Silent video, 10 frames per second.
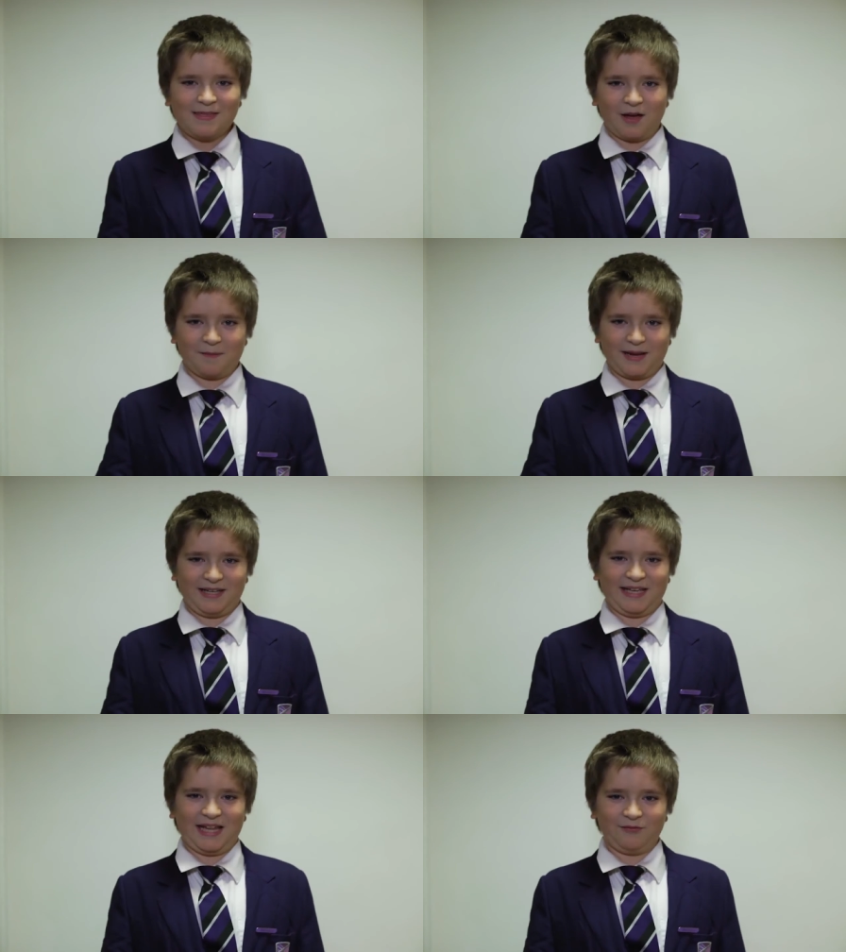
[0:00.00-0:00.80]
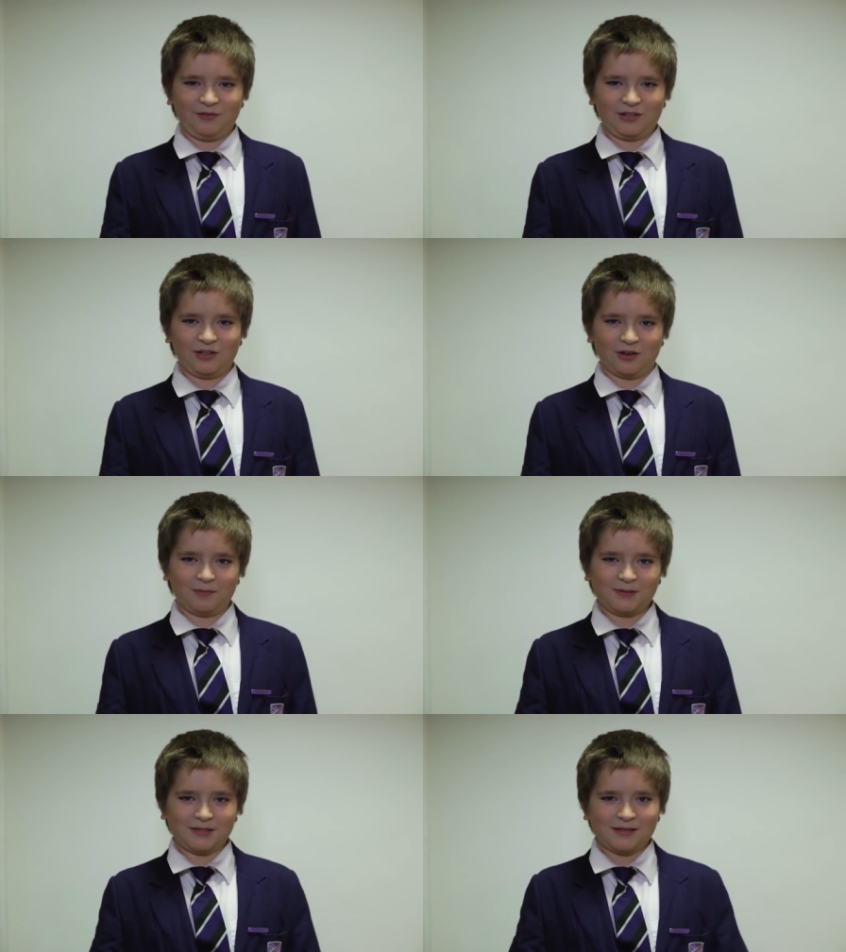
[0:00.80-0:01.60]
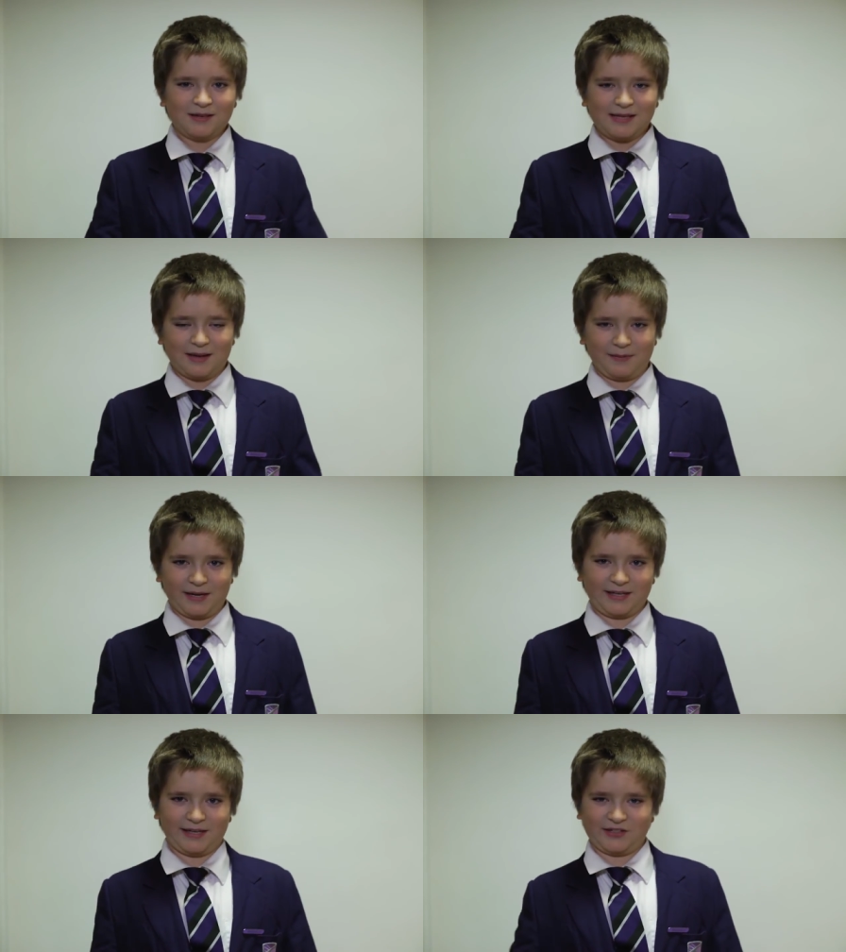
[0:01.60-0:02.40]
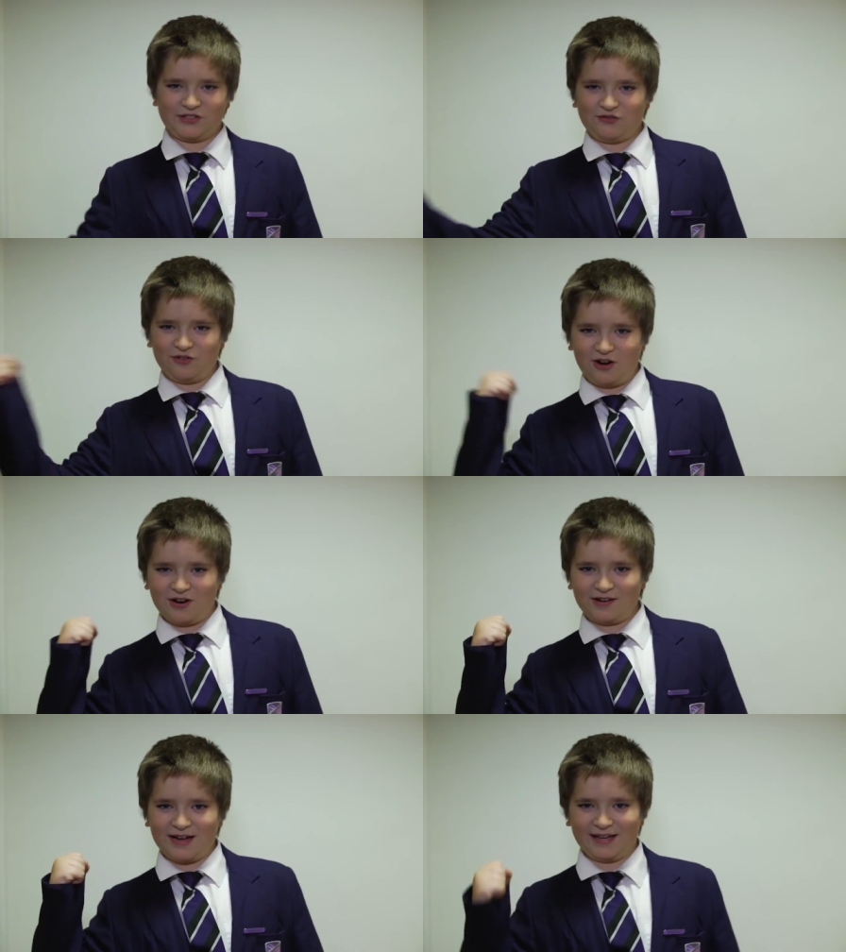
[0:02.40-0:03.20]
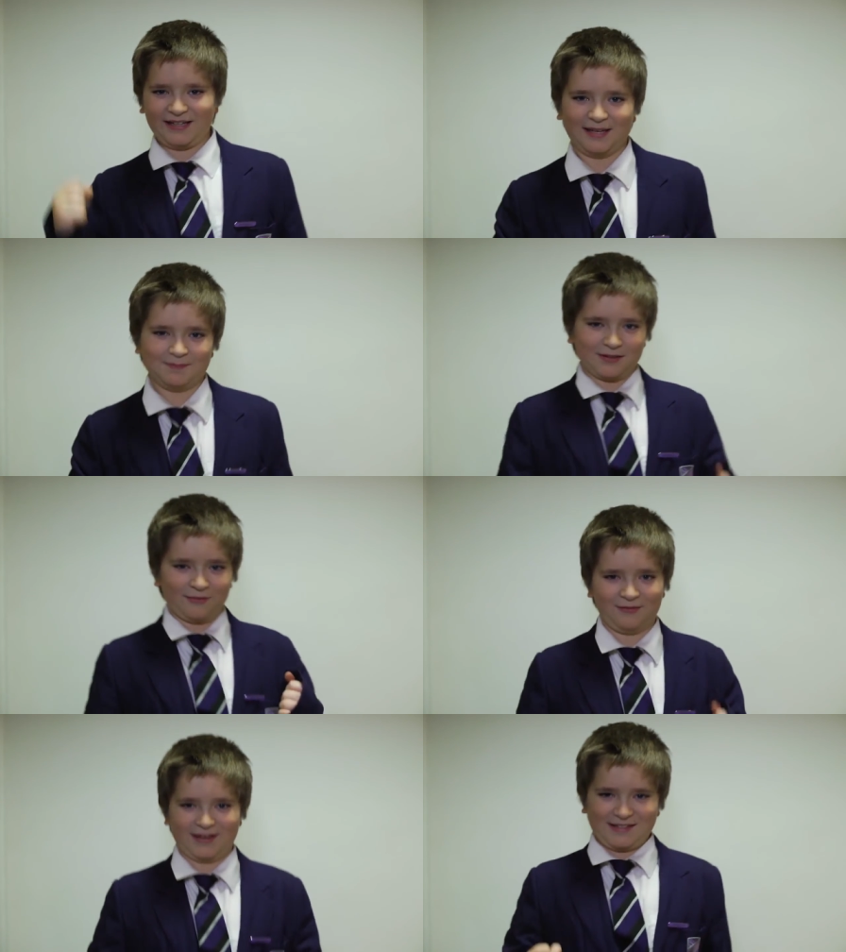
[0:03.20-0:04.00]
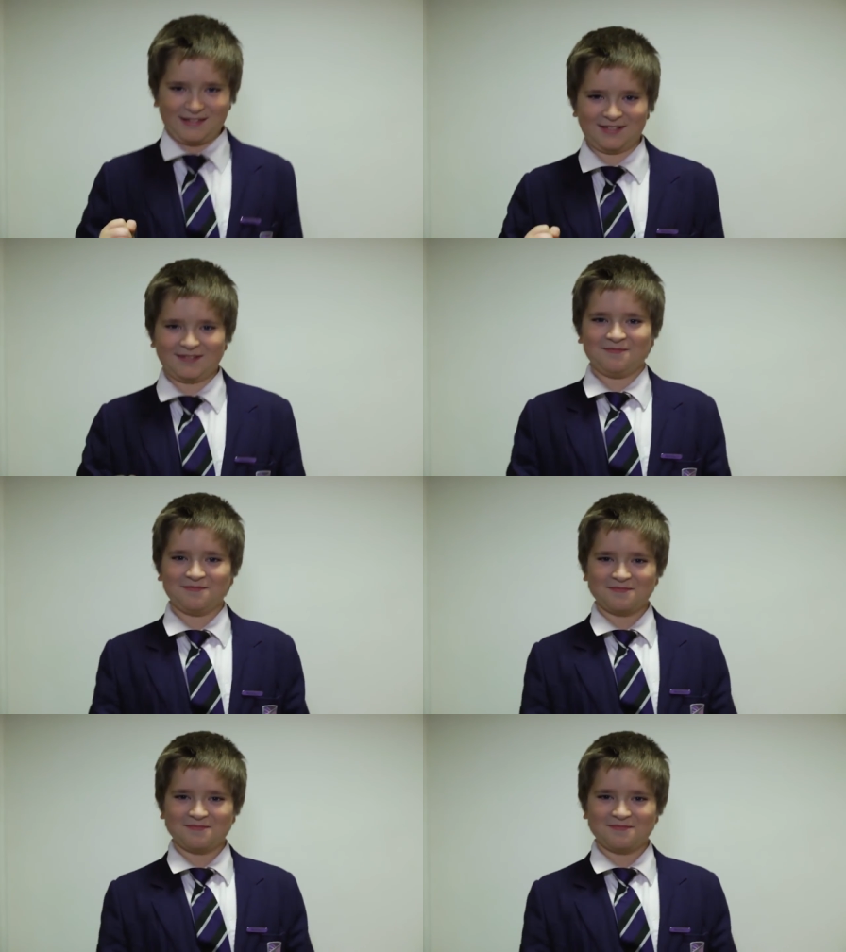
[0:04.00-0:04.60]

There are many healthy clubs that make you strong and keep you fit.